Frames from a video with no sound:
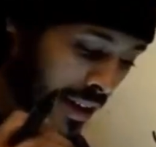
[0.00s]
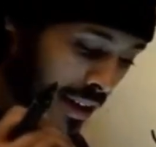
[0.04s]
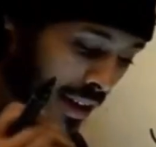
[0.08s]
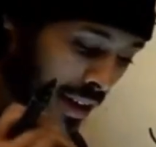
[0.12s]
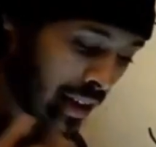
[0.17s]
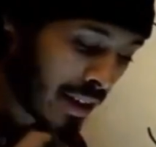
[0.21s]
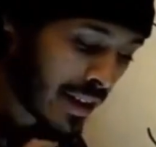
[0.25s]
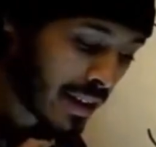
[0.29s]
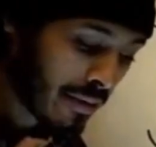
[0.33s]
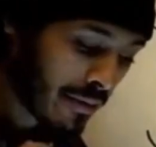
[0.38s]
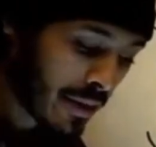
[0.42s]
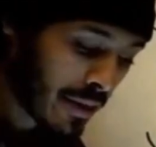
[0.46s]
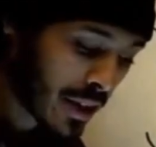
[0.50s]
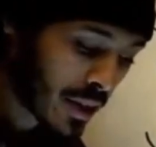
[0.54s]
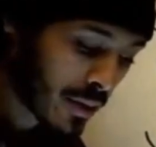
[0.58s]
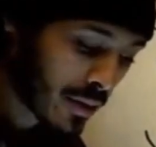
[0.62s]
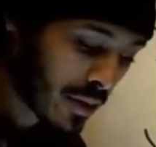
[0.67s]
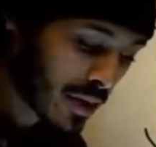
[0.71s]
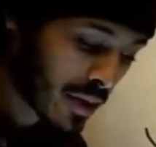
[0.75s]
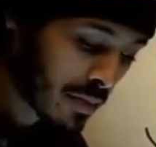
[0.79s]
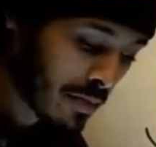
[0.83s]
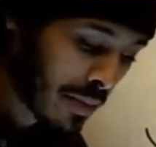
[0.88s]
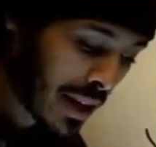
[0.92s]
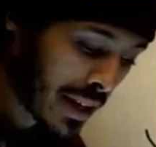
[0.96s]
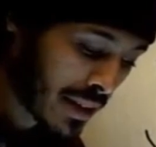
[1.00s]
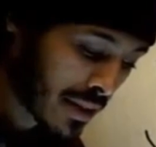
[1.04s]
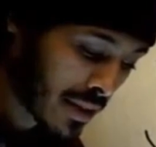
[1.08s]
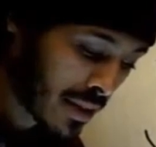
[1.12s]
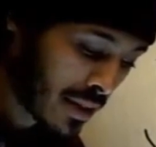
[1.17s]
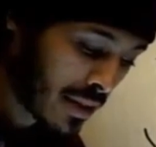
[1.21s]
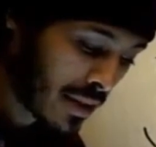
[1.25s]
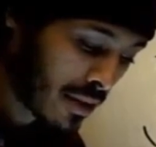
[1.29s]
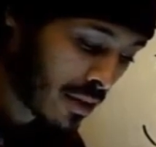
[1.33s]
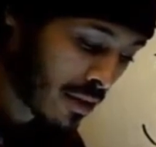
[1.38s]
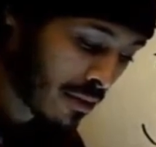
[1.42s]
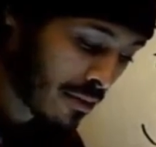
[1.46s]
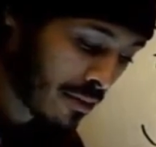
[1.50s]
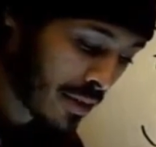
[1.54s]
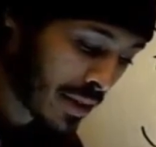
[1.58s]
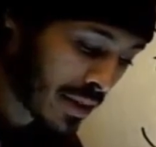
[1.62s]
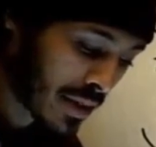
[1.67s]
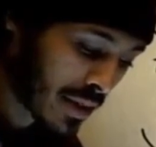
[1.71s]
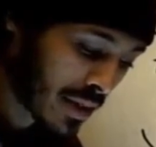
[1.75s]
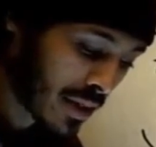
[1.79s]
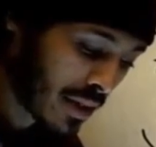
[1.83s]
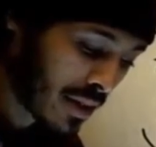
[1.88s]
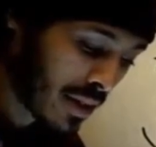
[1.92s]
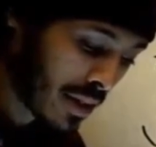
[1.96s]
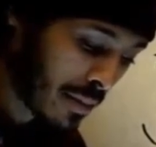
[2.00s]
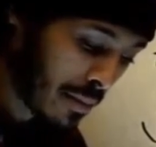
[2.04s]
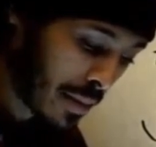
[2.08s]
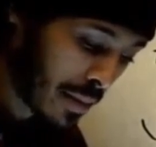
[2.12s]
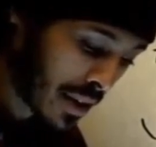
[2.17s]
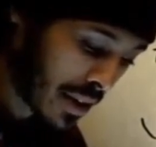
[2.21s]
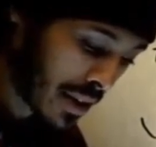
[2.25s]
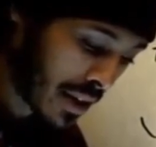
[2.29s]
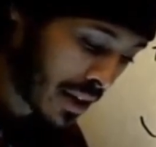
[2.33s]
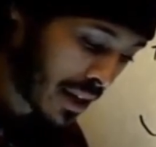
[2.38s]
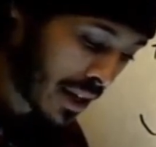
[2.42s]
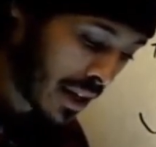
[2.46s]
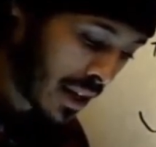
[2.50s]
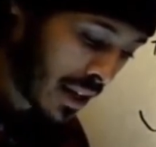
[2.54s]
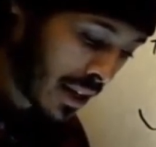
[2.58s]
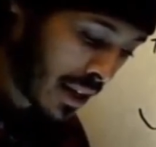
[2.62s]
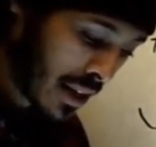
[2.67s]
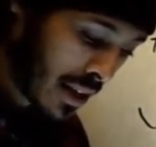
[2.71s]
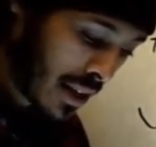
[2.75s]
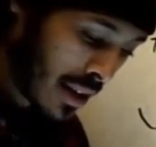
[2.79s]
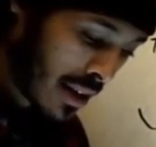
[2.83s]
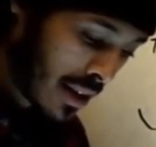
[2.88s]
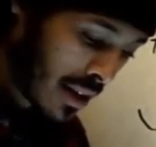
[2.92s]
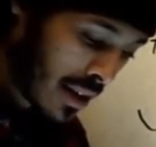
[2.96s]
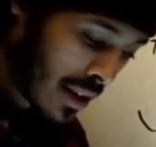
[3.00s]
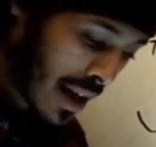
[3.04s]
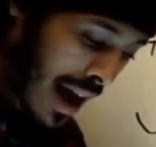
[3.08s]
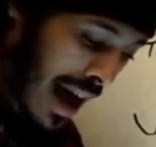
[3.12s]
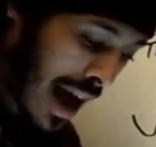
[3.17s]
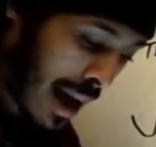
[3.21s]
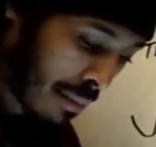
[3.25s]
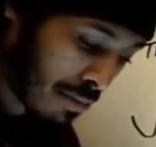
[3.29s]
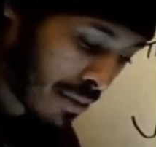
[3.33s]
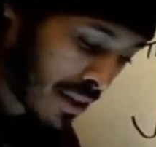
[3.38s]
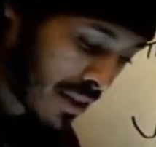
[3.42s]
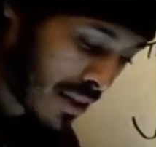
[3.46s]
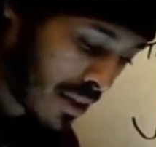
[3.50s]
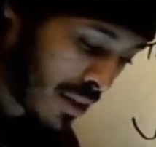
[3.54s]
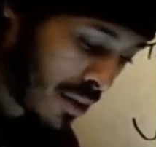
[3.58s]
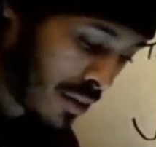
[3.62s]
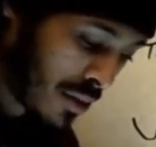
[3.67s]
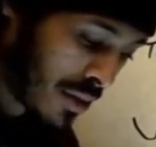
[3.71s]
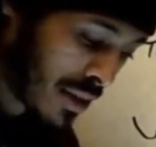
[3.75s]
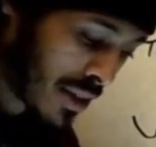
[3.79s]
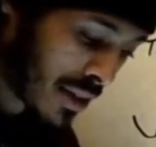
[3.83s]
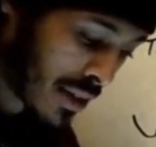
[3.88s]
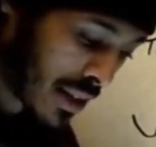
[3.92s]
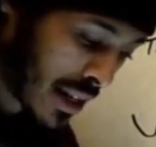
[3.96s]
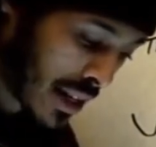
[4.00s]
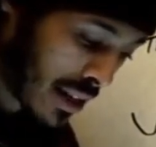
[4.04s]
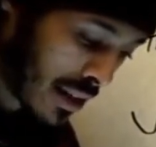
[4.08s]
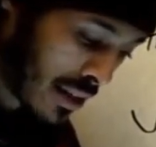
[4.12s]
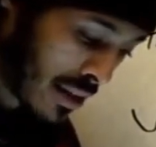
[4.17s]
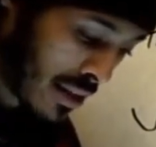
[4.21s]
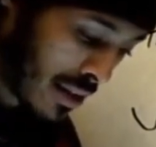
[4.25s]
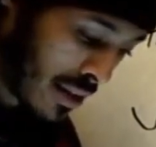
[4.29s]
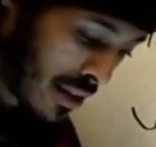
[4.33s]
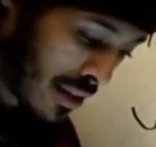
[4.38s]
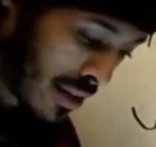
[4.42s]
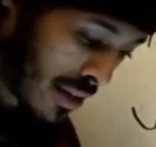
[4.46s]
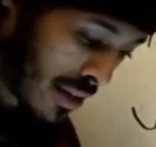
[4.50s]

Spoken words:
individual's mental or physical ability, aptitude, skill.